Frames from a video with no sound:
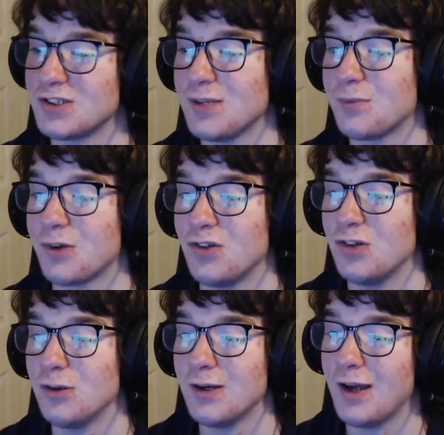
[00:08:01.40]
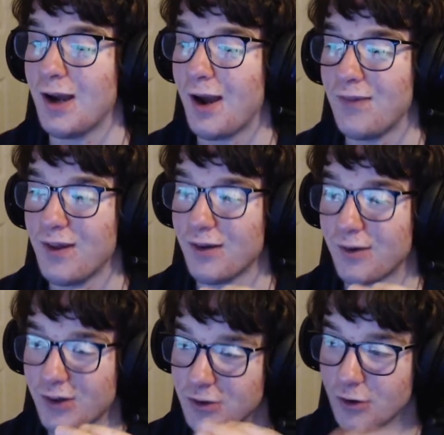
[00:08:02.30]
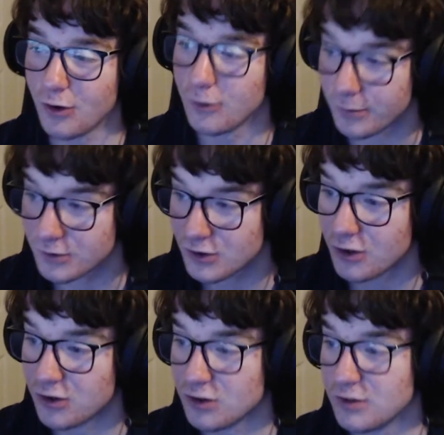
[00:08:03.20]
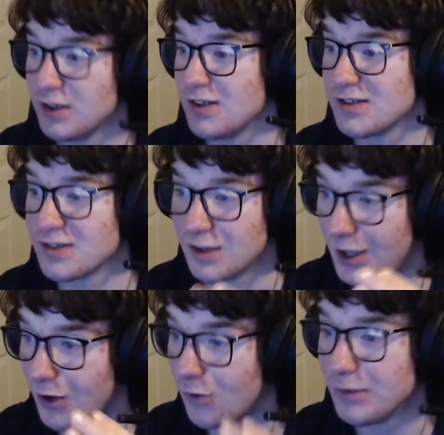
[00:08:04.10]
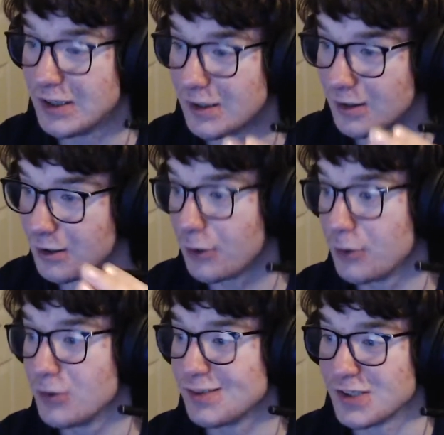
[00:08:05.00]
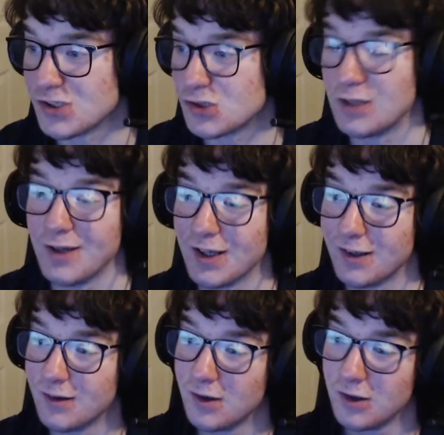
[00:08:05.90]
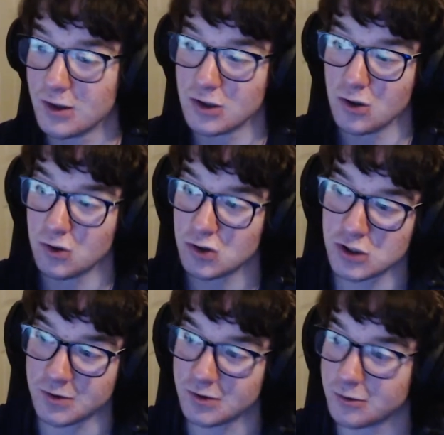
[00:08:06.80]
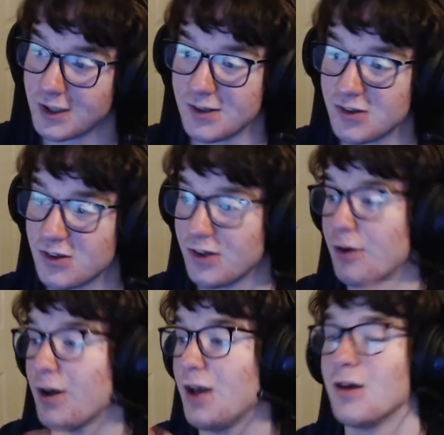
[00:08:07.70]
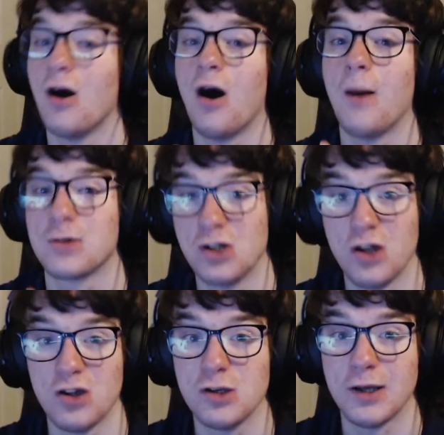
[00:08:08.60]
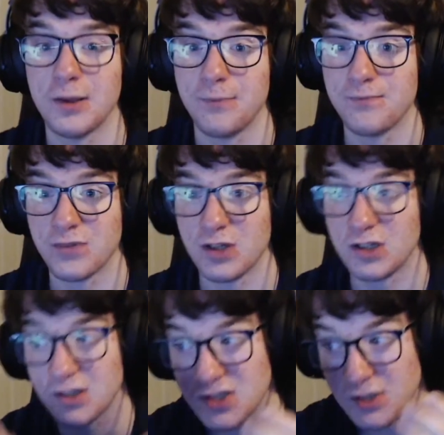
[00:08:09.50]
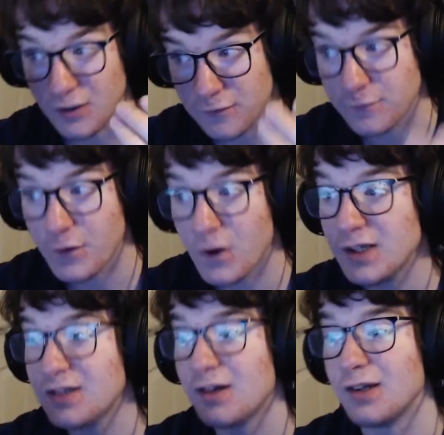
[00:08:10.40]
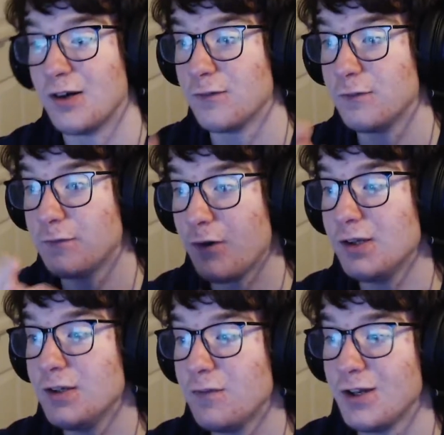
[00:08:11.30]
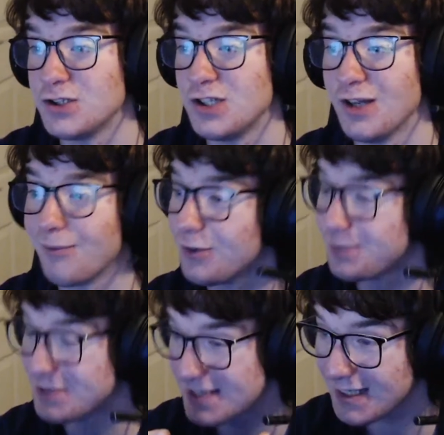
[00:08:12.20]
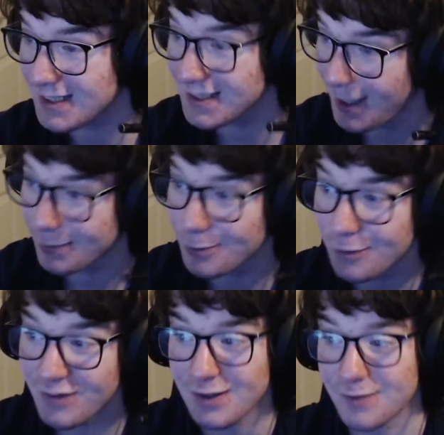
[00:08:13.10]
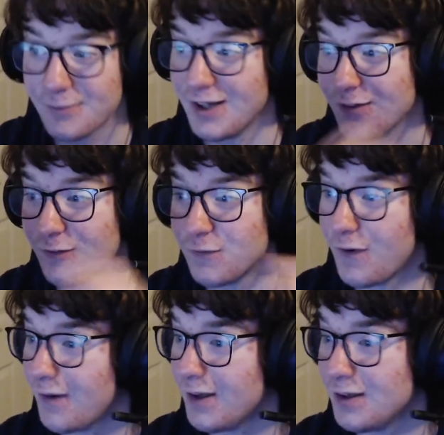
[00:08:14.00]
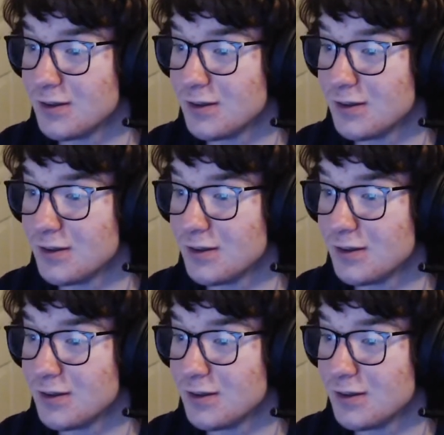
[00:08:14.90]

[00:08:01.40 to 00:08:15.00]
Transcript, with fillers: didn't want to do it, and then I was like, no, I'm gonna do it, it's gonna help me loads in my streaming and YouTube and all that, so I was like, okay, I'm gonna do it. So I've finally done it, I've finally finished it. I'm not particularly happy with it, but that's fine.